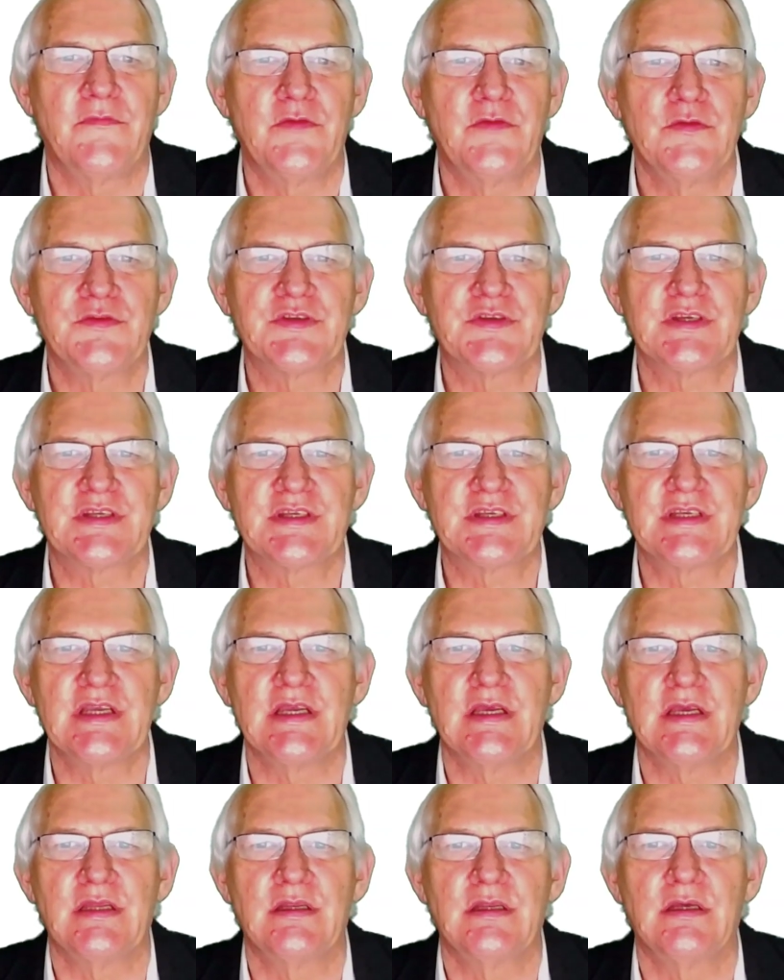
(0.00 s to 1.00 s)
you
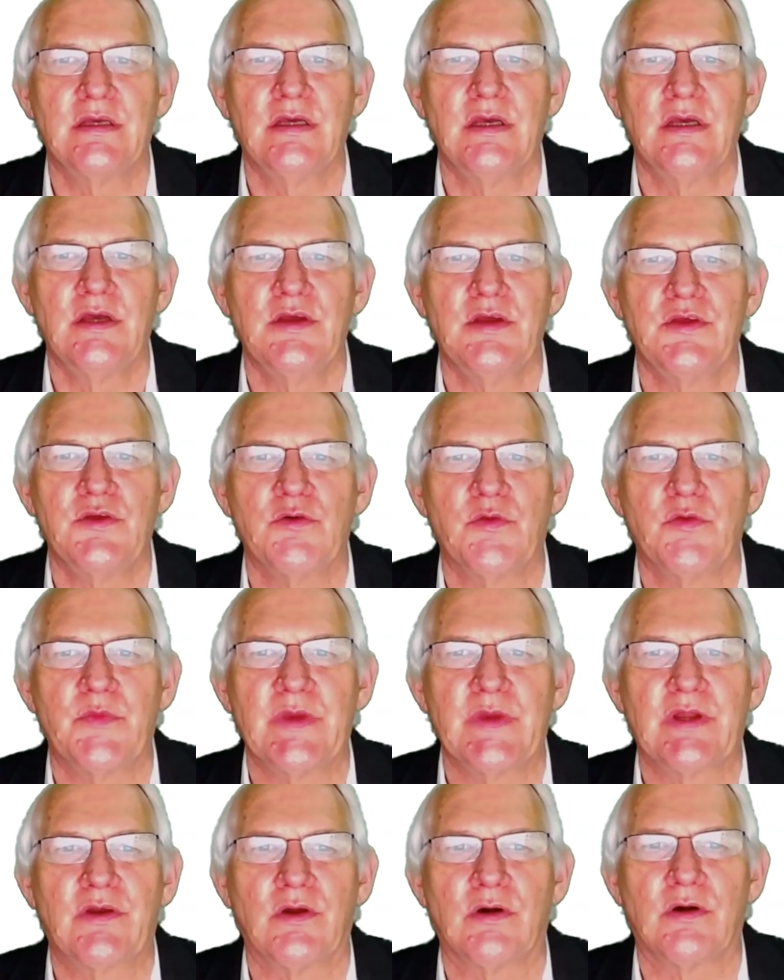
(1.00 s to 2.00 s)
succeed, you will be
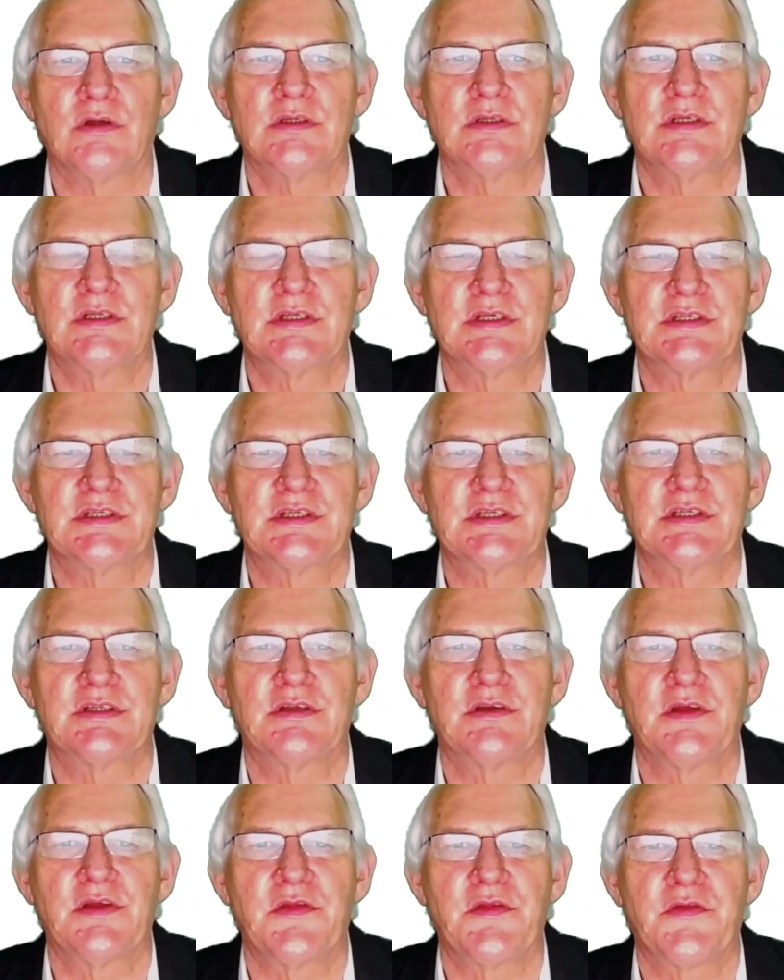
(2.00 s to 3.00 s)
granted to sit
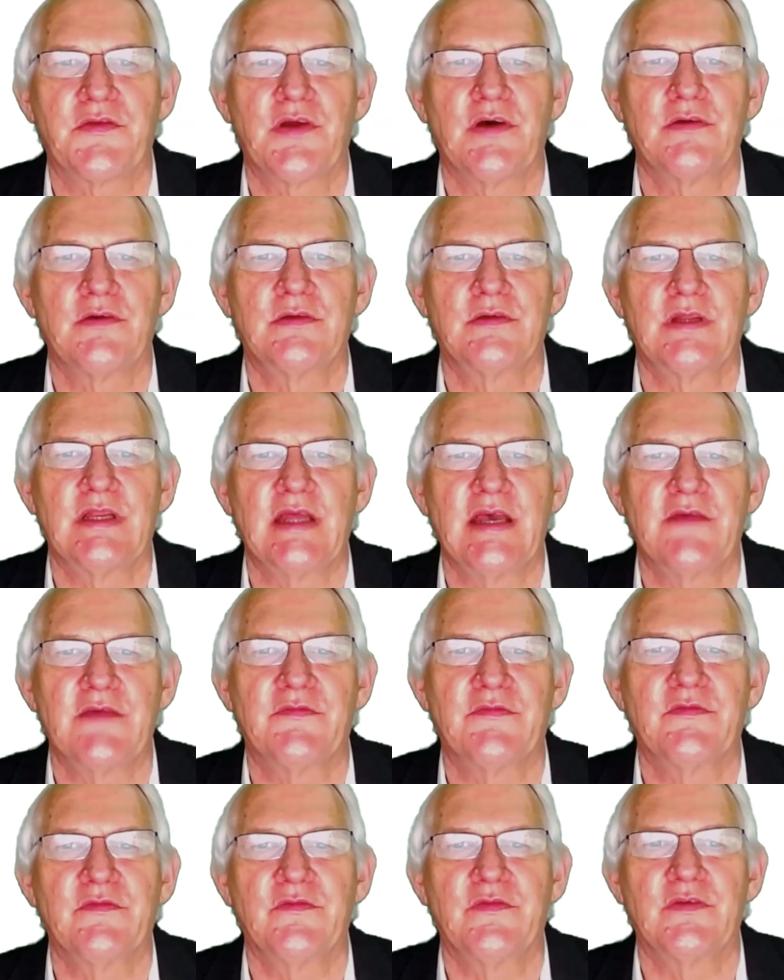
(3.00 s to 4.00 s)
on a throne in
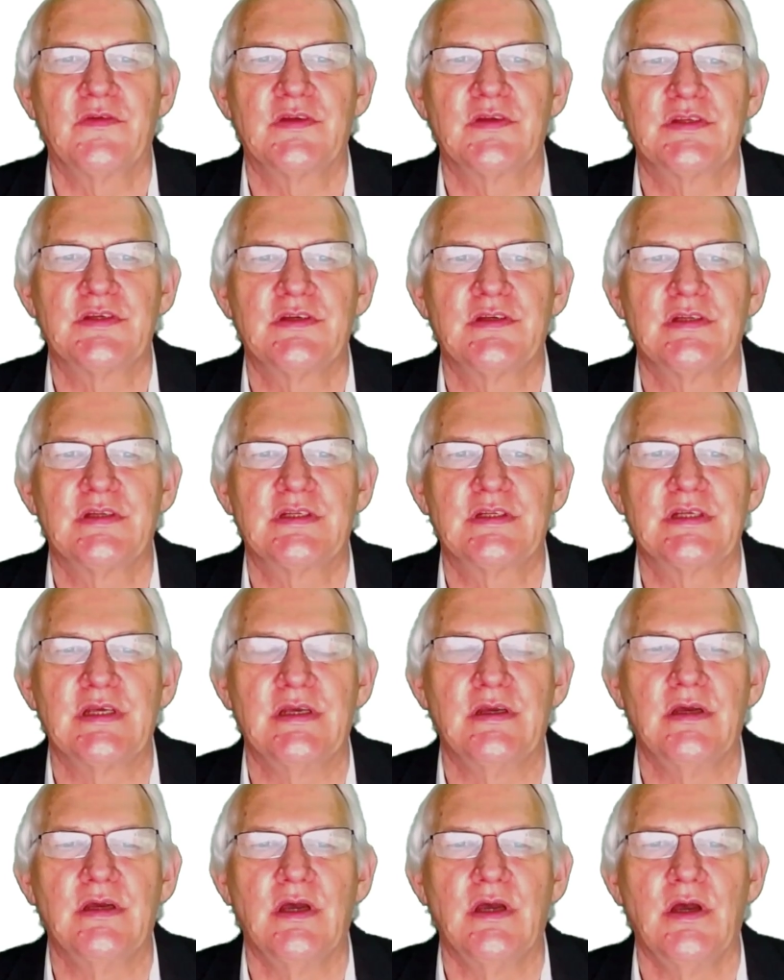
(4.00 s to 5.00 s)
heaven for eternity,
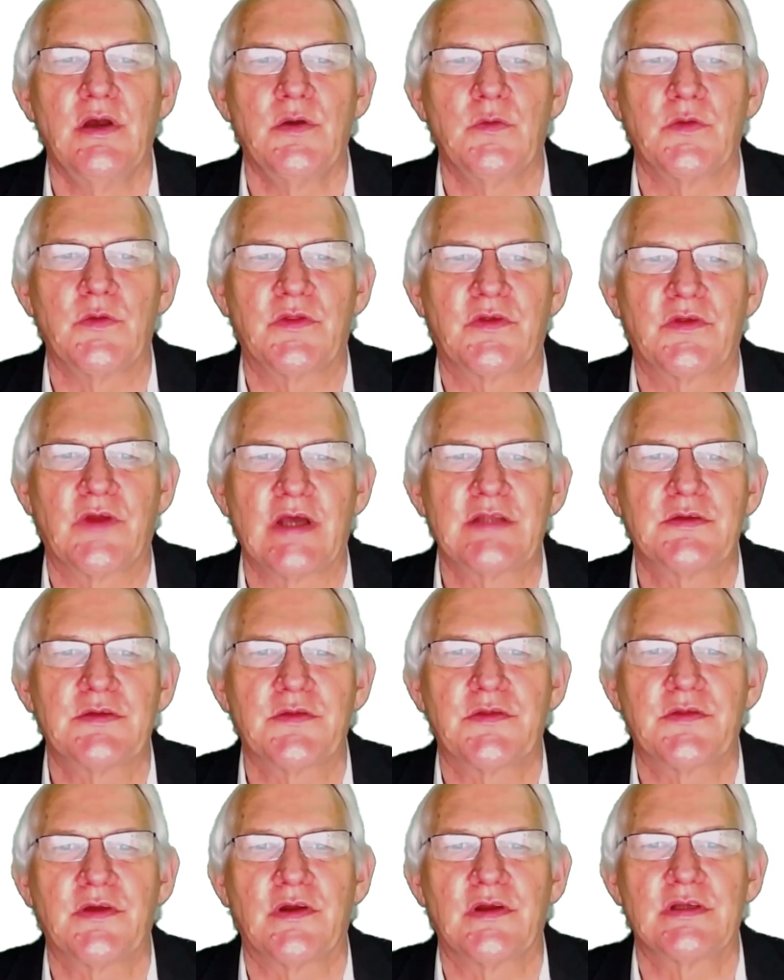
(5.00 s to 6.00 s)
with great
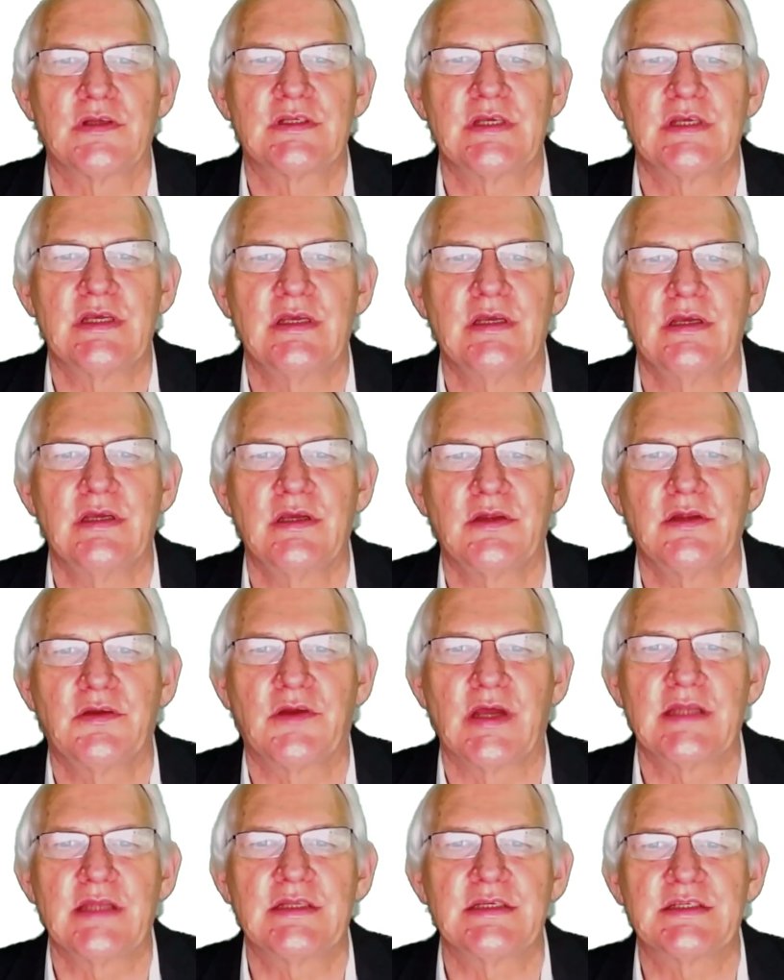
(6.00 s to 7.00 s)
authority,
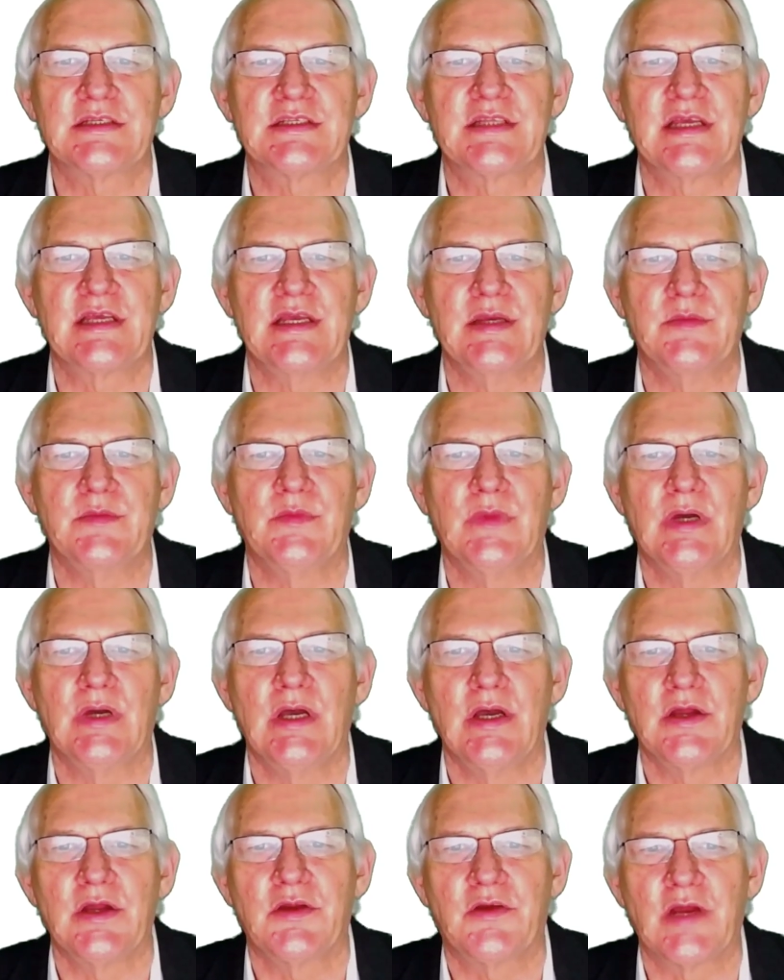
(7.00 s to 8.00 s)
great esteem,
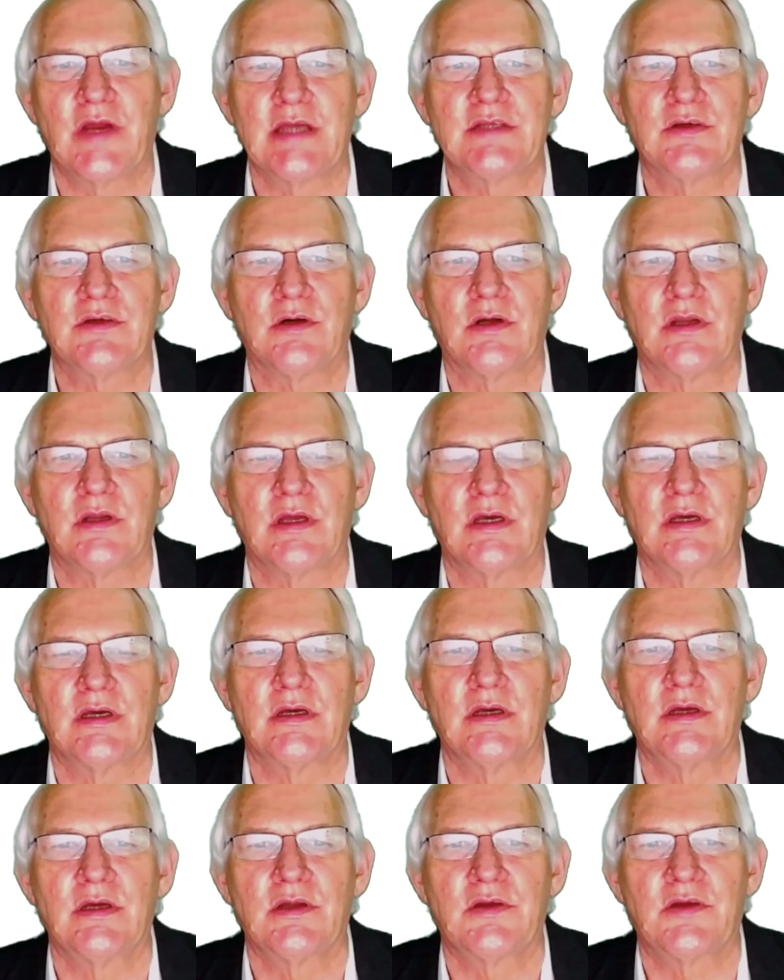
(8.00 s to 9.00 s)
great honor,
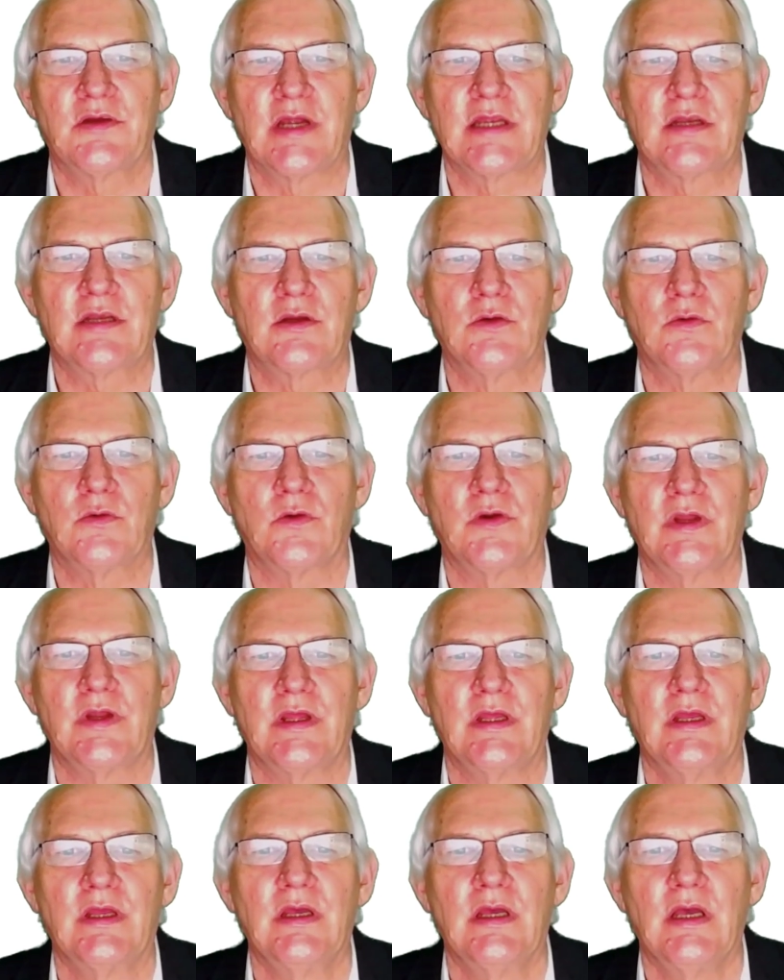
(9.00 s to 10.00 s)
great
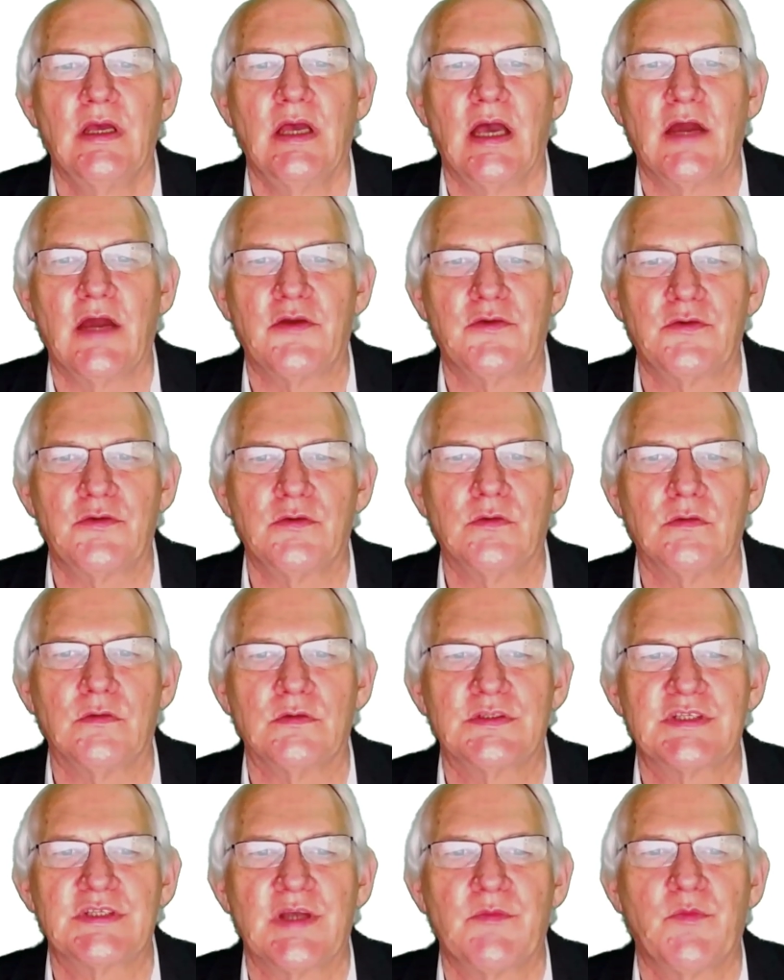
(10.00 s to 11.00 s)
glory, and rule
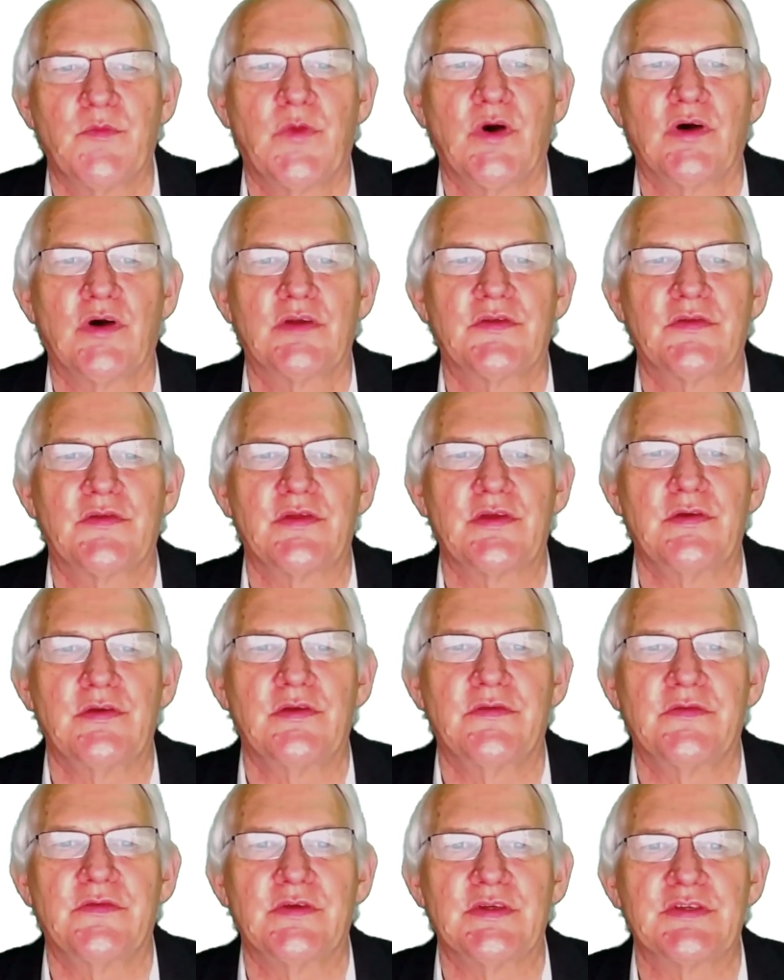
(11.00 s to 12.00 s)
some part of the
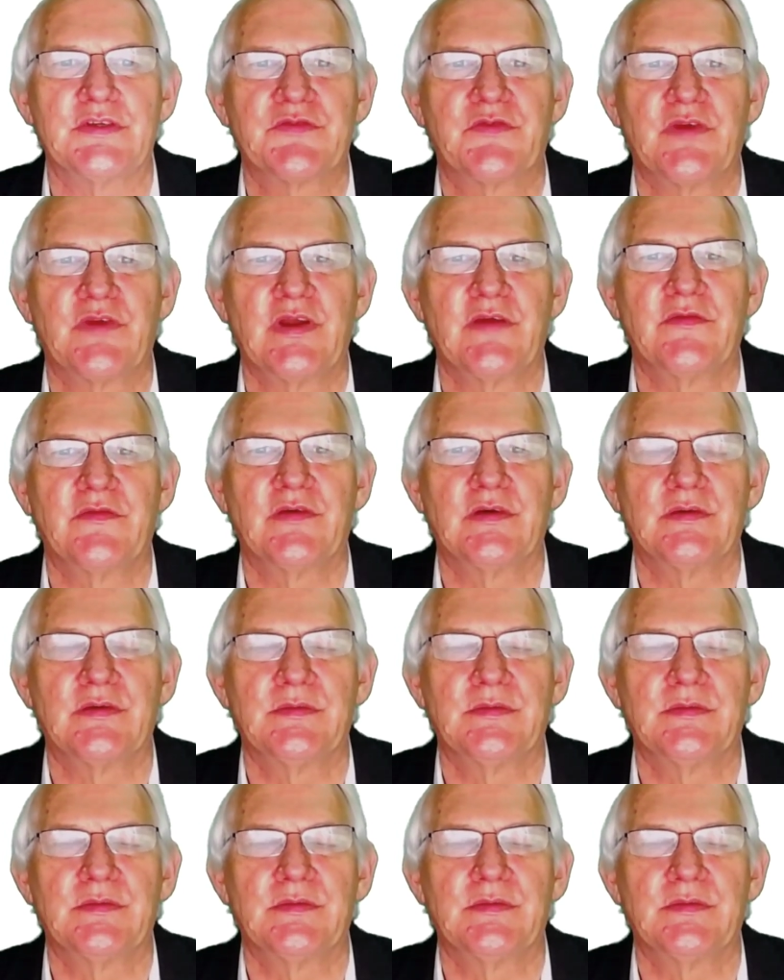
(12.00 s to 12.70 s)
universe forever.